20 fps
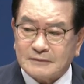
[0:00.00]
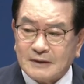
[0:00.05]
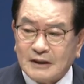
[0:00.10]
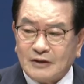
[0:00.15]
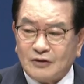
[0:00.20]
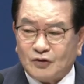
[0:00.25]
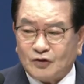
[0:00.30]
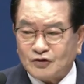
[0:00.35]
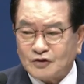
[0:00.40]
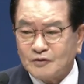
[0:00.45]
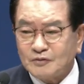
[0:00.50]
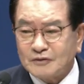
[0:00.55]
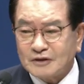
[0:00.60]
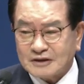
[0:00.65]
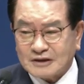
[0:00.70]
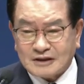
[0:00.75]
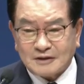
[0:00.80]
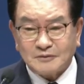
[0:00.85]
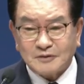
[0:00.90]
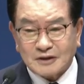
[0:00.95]
I told my
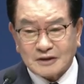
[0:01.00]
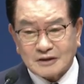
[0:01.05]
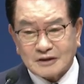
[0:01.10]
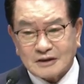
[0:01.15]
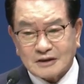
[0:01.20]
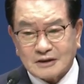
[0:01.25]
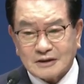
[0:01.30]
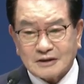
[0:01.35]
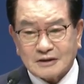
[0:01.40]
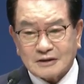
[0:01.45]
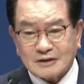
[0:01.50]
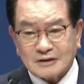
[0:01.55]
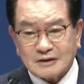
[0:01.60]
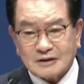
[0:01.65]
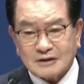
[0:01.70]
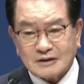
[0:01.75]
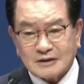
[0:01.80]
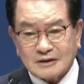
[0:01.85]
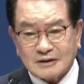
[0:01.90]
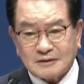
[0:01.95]
wife we have to
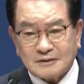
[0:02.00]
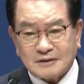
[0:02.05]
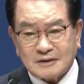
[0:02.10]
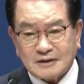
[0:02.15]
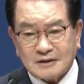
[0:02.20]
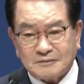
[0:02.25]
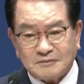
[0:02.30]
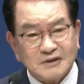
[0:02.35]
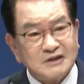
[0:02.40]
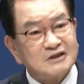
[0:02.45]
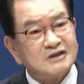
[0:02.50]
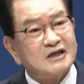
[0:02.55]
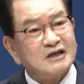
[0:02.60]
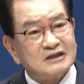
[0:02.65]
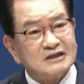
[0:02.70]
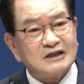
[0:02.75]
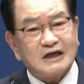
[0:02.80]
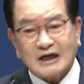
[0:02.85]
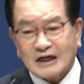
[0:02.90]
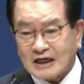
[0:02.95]
sell our
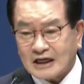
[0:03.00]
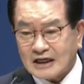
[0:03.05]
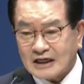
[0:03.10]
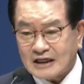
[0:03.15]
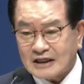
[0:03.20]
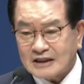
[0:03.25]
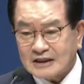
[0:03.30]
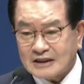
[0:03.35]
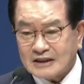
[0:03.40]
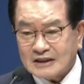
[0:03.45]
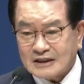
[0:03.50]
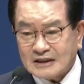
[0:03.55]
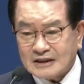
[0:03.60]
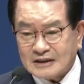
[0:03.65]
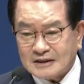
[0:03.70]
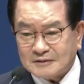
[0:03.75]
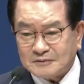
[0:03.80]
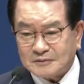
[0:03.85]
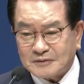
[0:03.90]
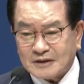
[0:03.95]
house because God told
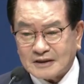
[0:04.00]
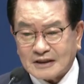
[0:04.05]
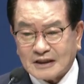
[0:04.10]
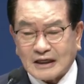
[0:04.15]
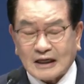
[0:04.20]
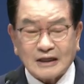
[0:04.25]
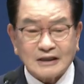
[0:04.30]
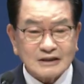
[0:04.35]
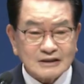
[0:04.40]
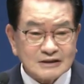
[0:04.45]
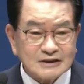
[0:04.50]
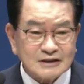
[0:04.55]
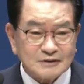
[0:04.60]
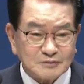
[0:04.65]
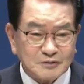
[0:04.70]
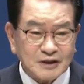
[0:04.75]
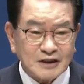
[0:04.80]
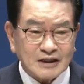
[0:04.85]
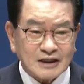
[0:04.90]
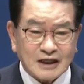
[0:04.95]
me to go to Seoul.
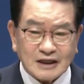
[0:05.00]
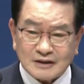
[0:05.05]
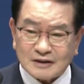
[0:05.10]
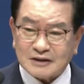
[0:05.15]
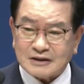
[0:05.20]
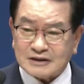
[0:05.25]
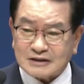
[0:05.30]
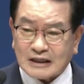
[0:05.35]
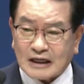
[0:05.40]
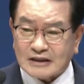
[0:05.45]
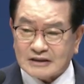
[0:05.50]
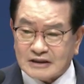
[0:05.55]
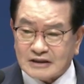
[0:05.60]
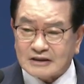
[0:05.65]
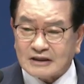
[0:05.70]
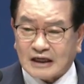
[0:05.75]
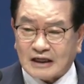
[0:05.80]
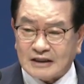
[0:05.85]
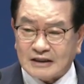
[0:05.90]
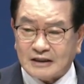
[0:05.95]
Maybe my
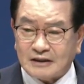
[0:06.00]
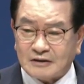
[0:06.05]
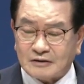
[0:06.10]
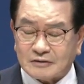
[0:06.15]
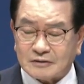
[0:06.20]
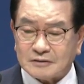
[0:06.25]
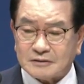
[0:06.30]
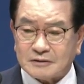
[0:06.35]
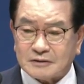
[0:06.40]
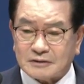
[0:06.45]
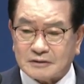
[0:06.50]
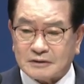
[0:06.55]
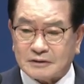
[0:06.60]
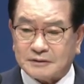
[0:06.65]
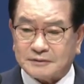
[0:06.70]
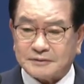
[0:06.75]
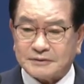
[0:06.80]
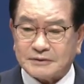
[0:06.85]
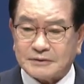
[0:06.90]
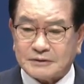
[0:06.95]
wife
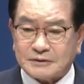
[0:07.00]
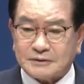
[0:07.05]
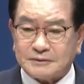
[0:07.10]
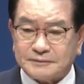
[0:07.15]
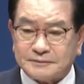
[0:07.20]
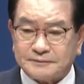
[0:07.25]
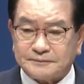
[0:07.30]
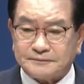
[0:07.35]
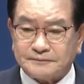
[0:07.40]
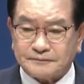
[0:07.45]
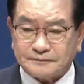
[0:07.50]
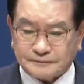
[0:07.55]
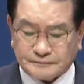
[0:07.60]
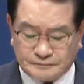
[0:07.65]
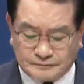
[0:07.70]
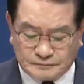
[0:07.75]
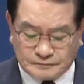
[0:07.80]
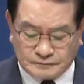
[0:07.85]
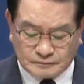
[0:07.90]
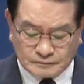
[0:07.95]
would have
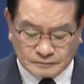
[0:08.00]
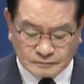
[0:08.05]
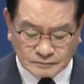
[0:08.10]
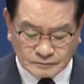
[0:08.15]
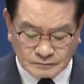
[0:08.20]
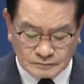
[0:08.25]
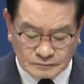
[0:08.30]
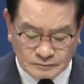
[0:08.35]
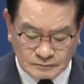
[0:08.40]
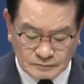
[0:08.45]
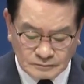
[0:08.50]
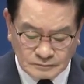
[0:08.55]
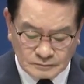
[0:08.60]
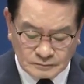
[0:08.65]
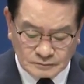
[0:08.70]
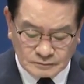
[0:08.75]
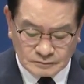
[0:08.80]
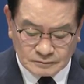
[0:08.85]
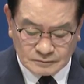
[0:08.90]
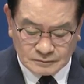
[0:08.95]
said, Are you crazy?
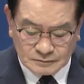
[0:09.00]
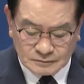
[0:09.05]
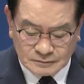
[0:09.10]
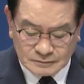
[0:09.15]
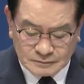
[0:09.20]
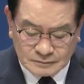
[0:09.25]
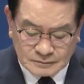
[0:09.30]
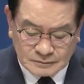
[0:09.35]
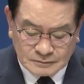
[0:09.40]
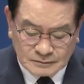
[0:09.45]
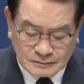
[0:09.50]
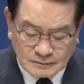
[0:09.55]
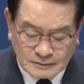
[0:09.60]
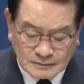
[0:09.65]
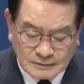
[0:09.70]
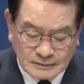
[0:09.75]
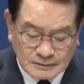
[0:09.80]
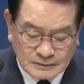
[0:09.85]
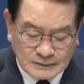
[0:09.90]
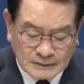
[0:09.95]
But
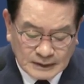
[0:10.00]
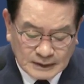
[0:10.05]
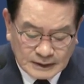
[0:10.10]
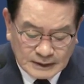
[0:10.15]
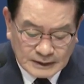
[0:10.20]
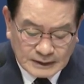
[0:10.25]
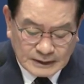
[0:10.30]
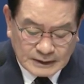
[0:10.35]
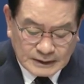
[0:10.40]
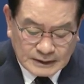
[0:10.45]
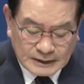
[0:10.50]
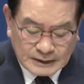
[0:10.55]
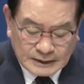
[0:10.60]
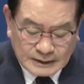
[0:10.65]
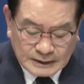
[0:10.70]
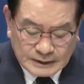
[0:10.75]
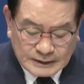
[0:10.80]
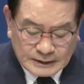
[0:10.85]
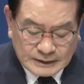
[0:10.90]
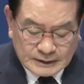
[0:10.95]
no, she
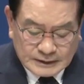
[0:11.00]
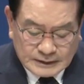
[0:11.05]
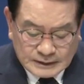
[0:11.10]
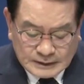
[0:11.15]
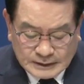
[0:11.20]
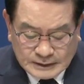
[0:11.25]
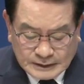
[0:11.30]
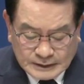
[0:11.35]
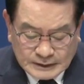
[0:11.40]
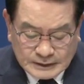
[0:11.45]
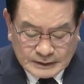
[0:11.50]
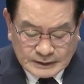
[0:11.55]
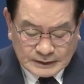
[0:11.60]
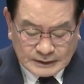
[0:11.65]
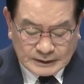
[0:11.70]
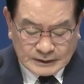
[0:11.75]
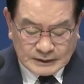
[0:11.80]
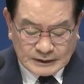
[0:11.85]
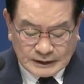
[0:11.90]
did not do that.